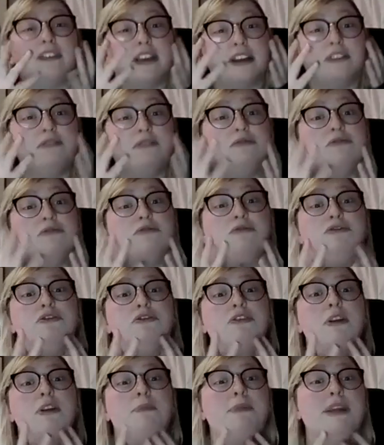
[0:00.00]
like
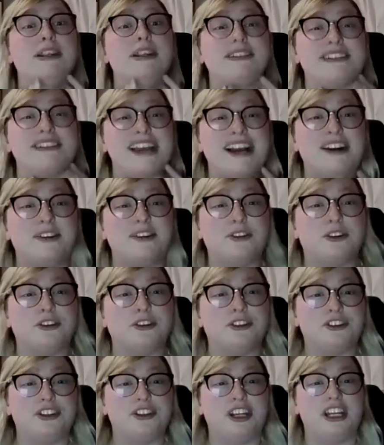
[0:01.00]
dripping down her
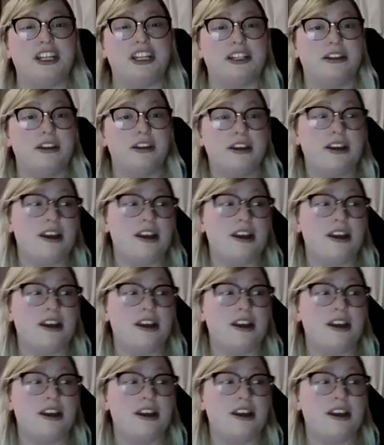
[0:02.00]
chin,